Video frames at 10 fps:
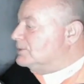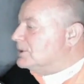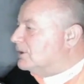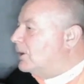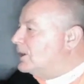was
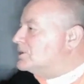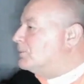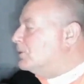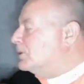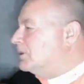a growing
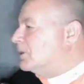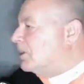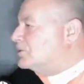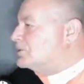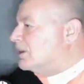sport, new
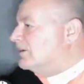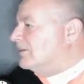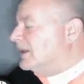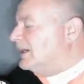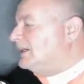culture
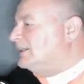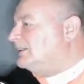over there.